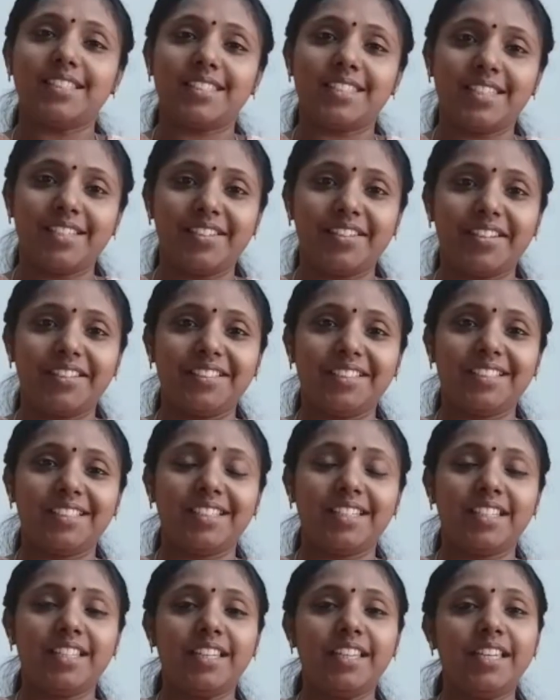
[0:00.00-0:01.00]
Children,
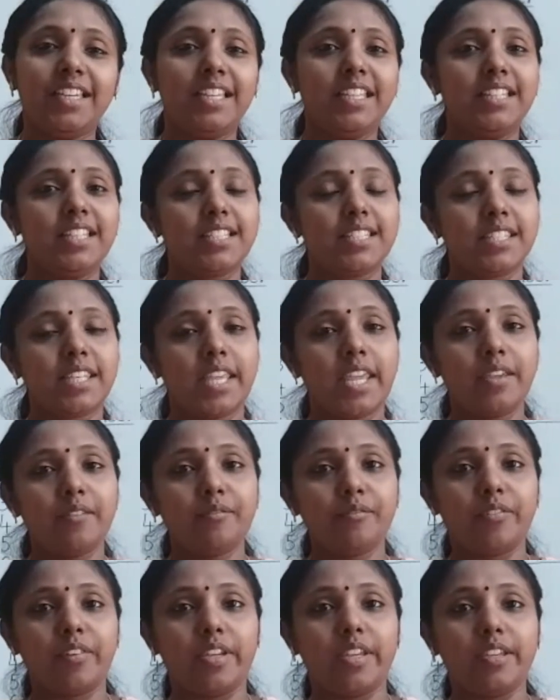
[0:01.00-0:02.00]
in the
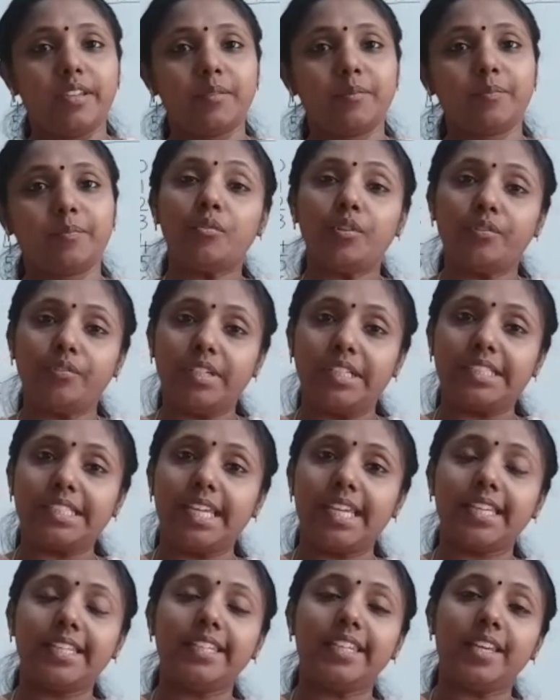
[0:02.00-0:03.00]
same way, we will
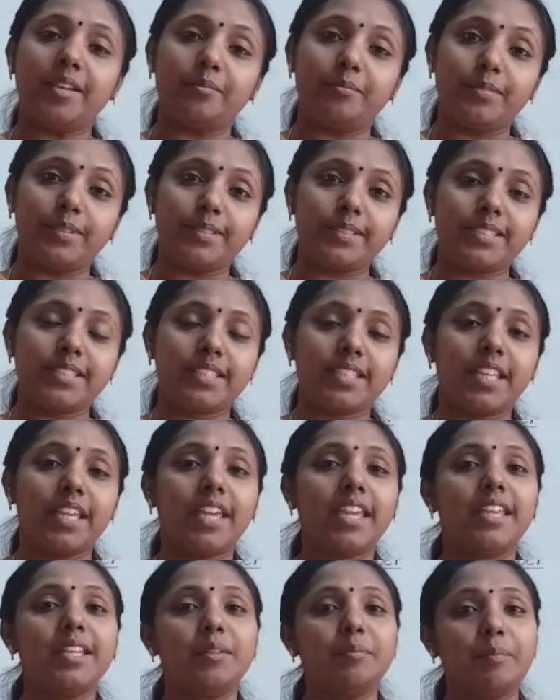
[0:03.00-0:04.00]
take numbers
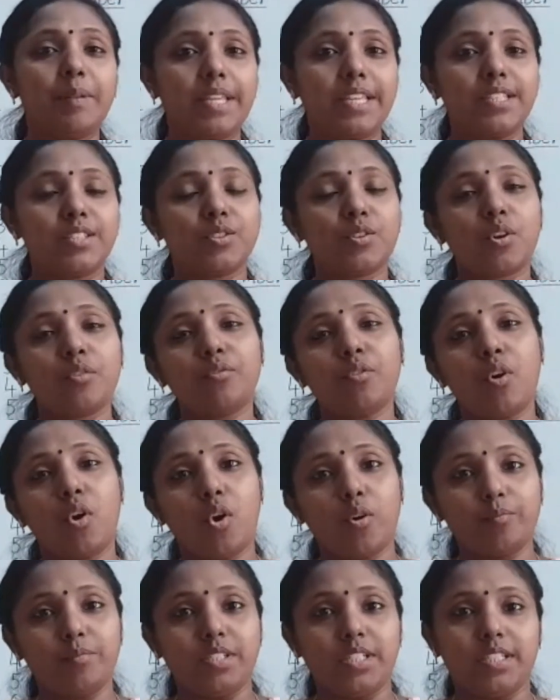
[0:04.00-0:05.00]
in place of
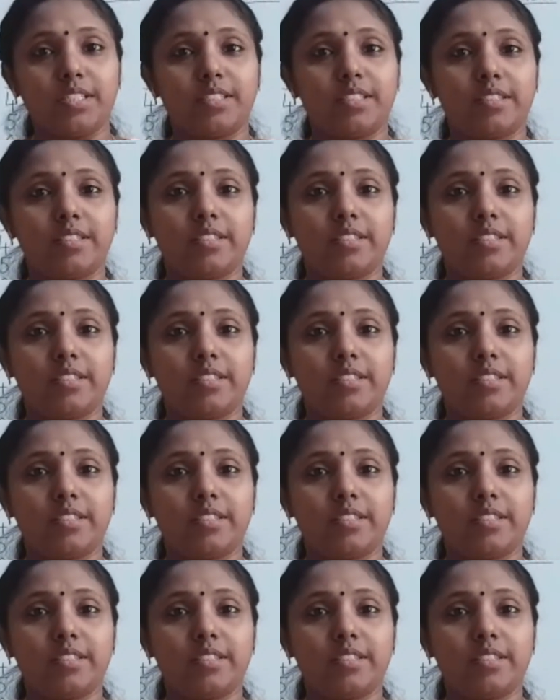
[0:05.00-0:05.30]
objects.